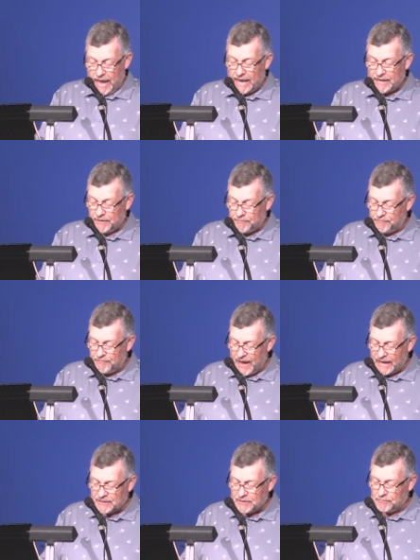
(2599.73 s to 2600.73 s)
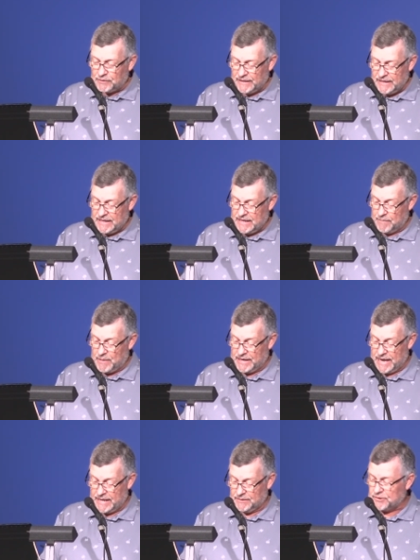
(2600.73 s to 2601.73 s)
and effectively
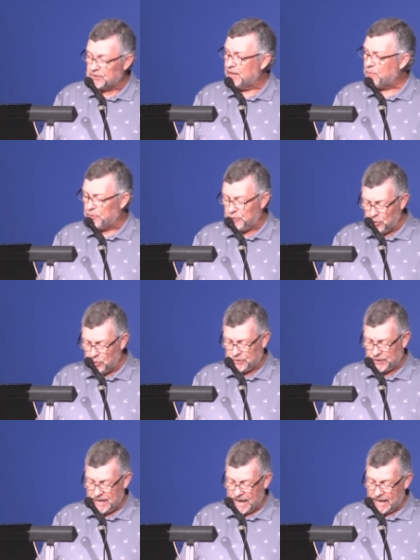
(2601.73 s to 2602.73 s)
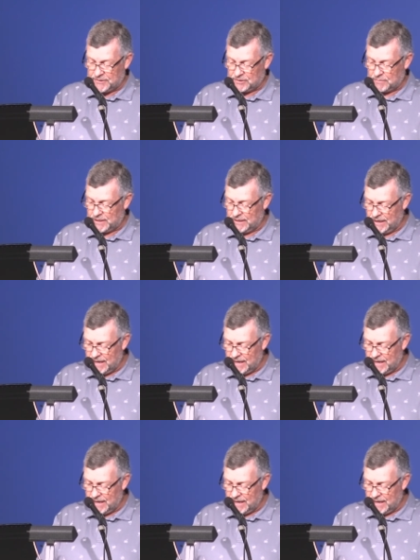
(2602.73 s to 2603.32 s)
emanates enthusiasm and